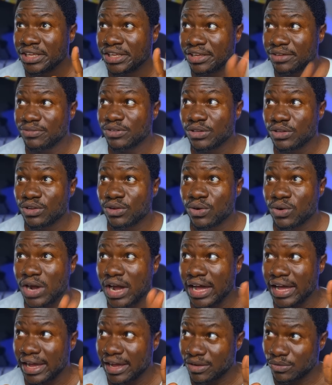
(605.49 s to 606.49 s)
Even though
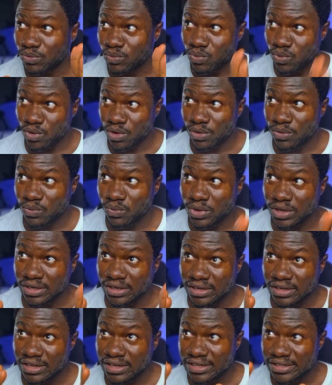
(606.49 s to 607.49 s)
I had worked
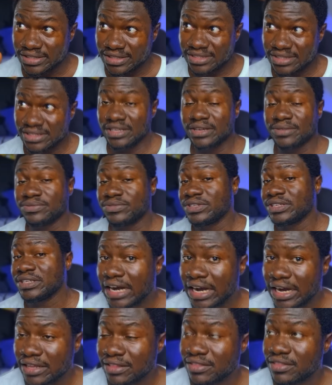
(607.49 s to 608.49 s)
with CFD
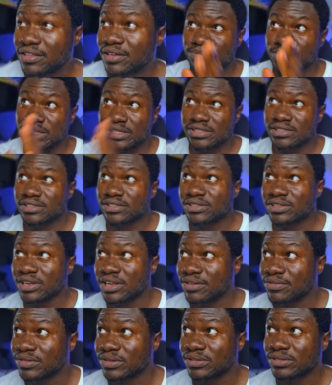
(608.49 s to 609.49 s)
at the master's
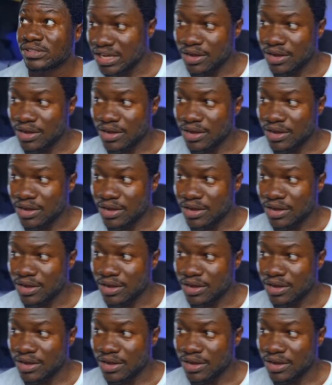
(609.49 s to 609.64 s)
level,